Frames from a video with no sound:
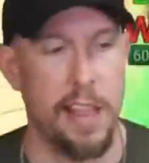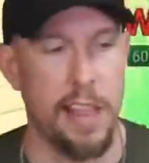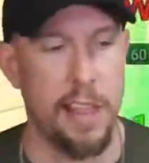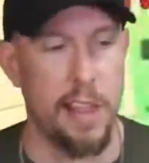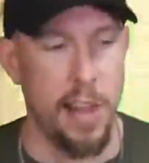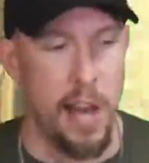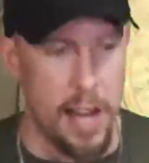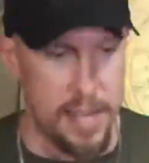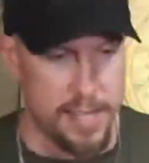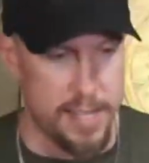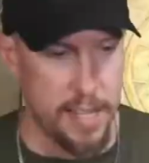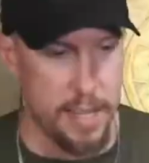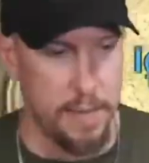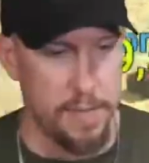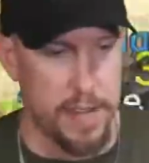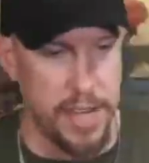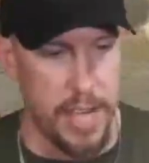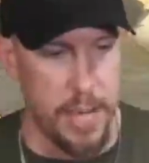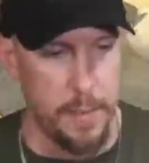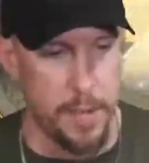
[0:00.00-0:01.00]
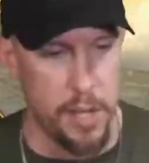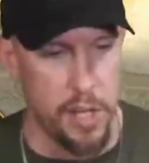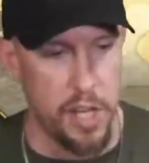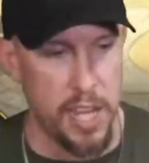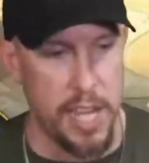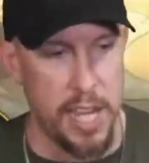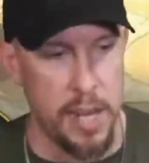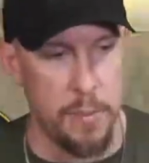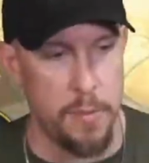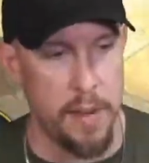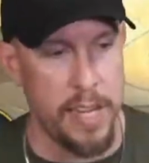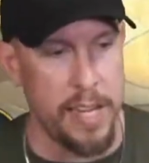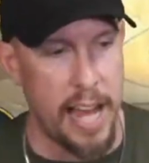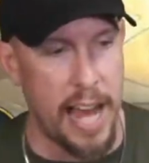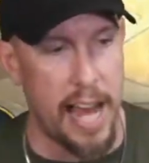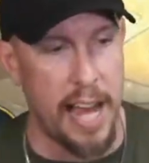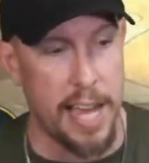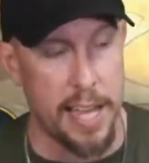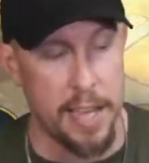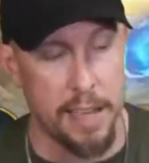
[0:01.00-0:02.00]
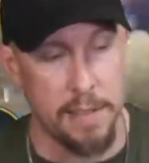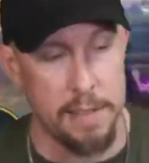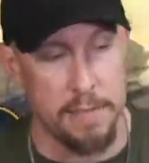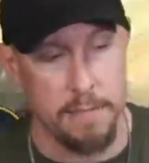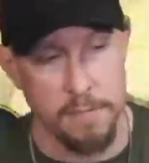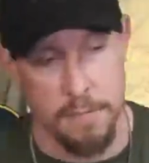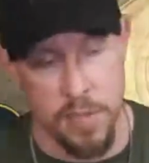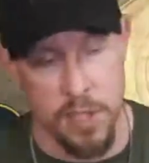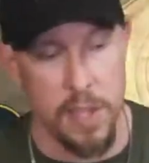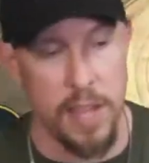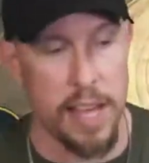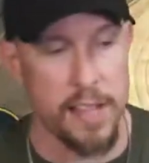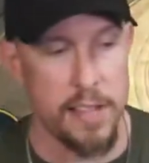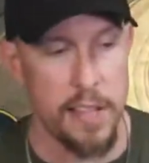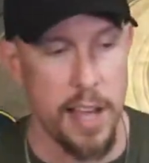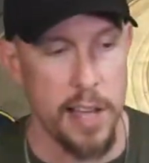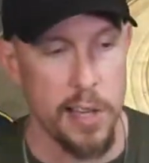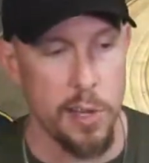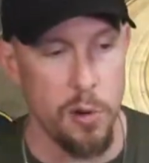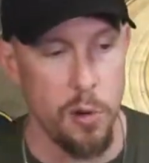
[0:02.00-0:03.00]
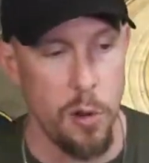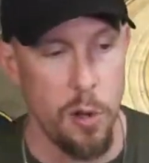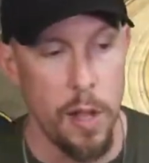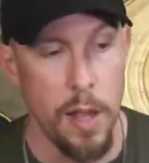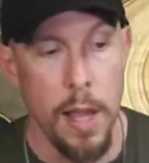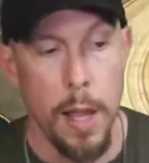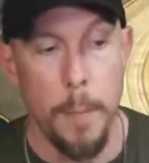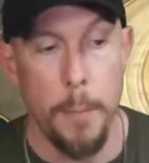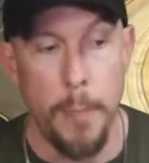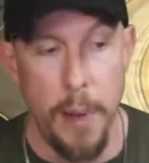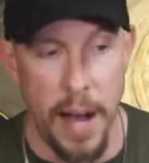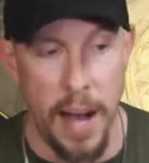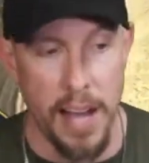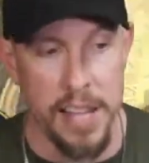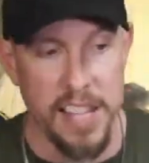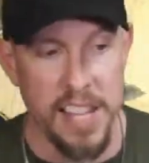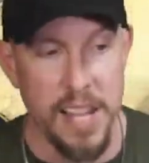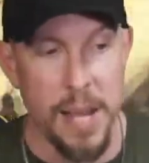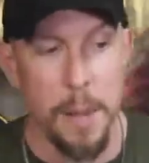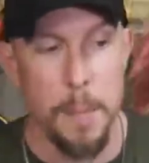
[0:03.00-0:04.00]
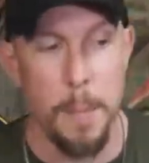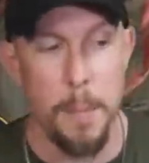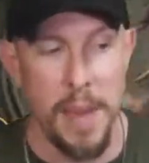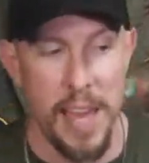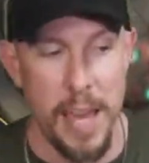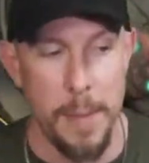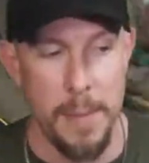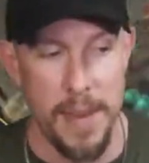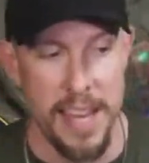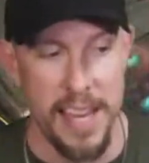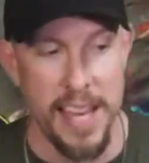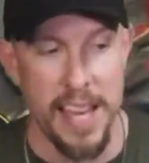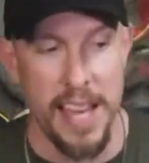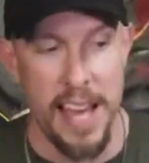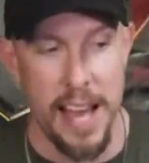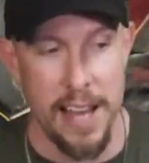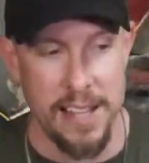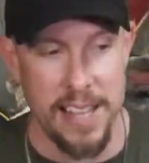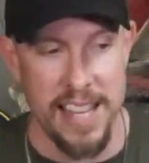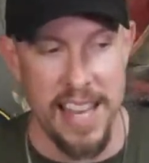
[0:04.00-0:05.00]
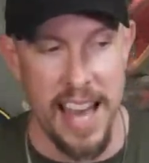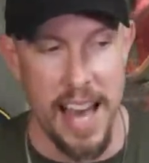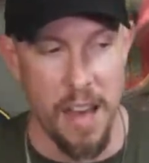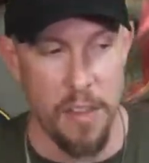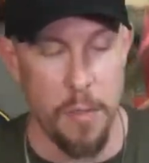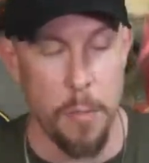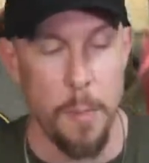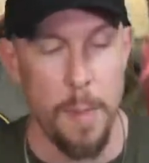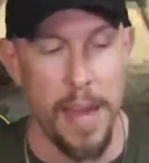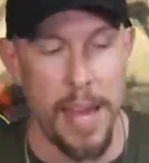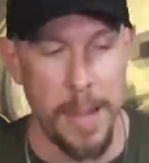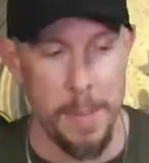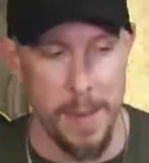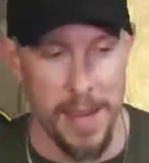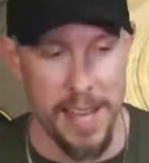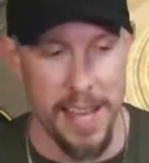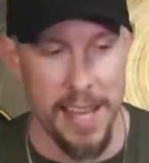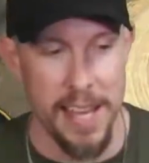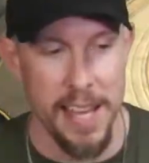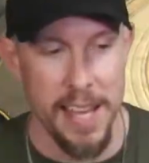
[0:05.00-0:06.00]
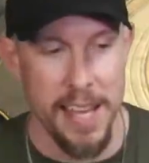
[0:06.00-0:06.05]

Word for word: lot of damage and we die. So that's not cool. But maybe, Helicath, maybe